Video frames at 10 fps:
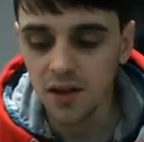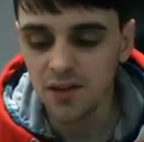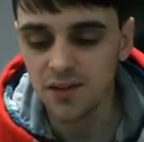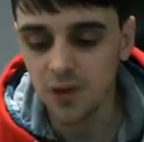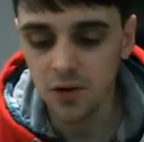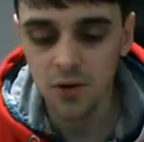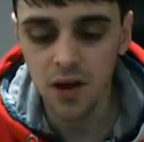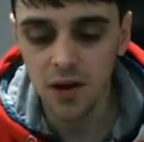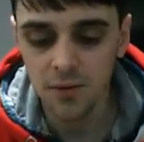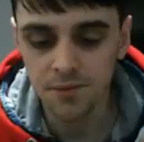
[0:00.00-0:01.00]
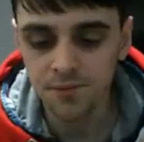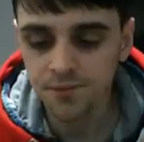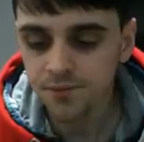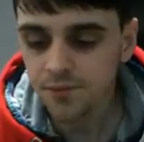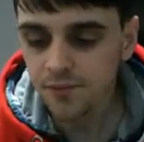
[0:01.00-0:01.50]
So
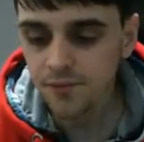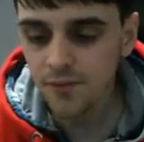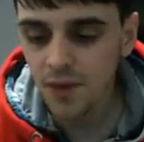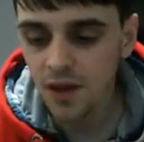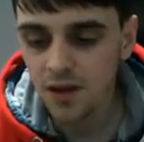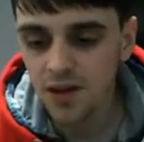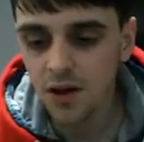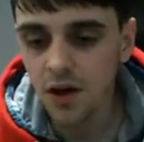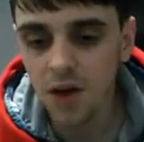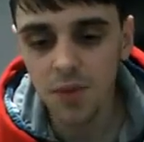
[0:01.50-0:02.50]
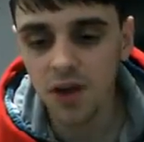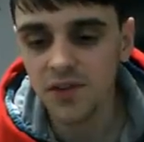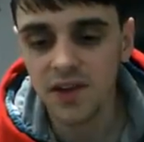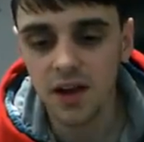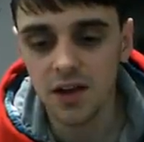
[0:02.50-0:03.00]
you know, I
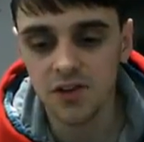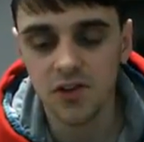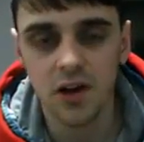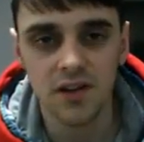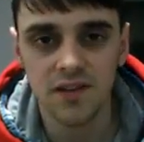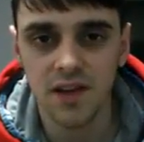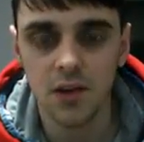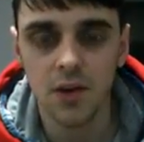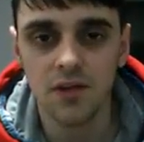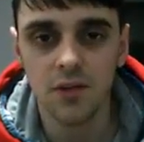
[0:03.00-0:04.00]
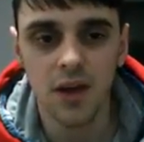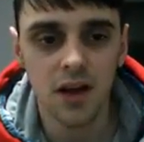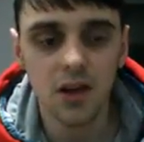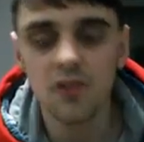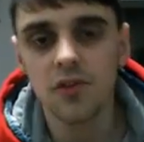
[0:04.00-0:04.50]
just kind of stay away from that.
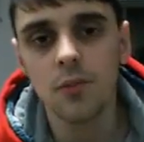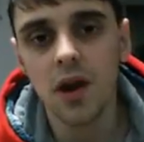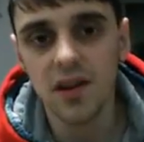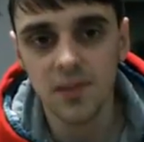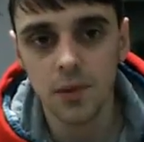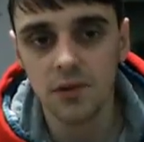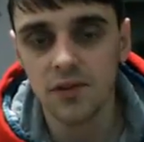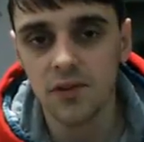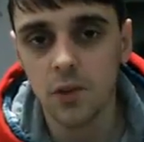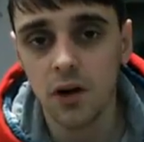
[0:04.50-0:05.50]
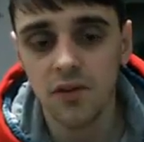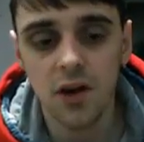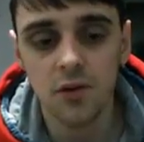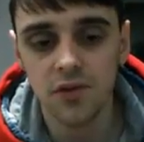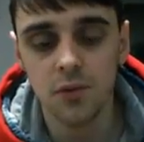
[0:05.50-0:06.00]
I learned from my experience as well. I've
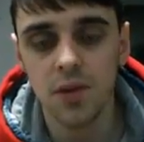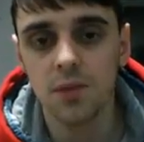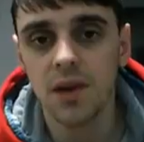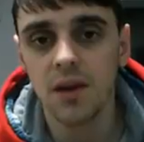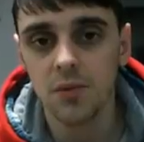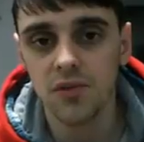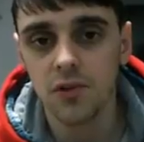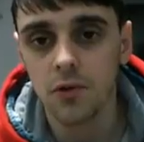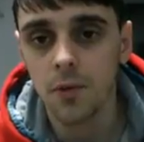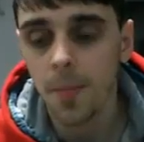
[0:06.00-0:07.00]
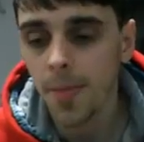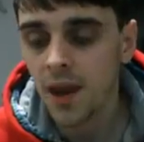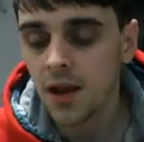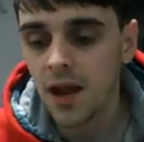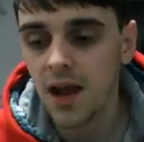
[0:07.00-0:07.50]
helped some people out before,
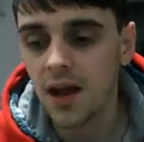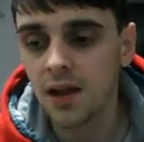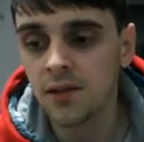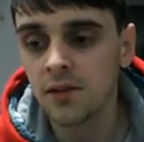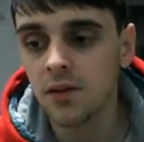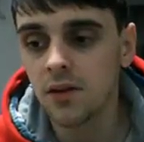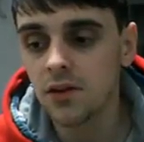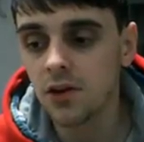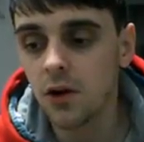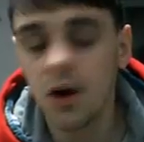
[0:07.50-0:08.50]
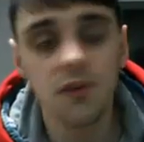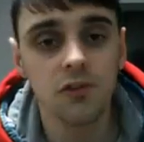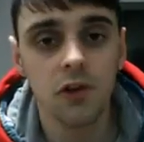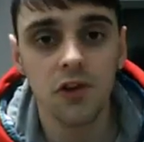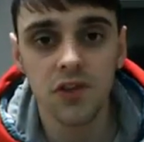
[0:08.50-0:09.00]
and you know,
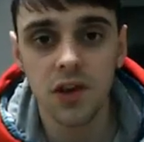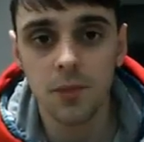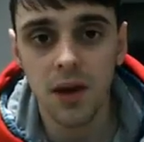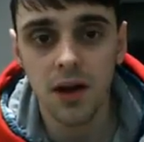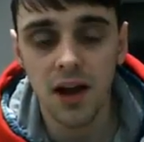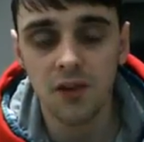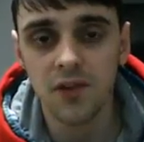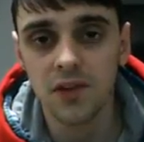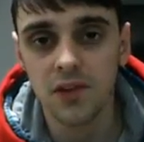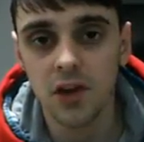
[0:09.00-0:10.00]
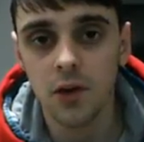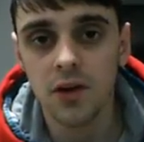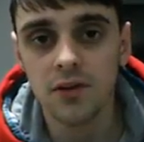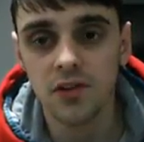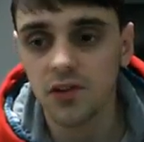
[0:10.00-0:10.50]
after asking about how things are
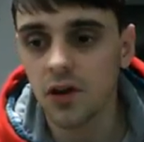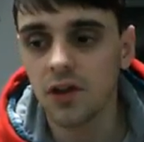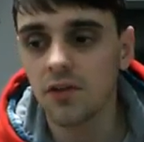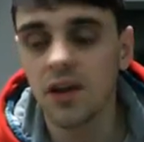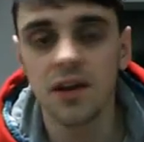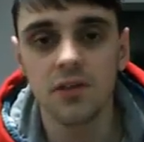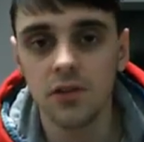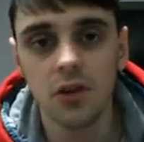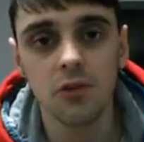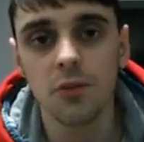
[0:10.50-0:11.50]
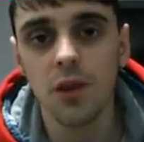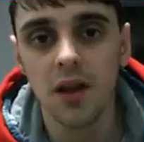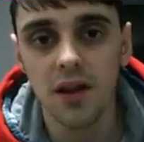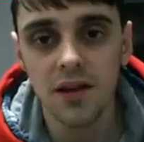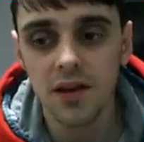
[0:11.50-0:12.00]
going, just kind of like no
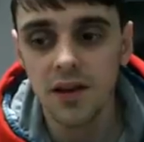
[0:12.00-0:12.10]
reply.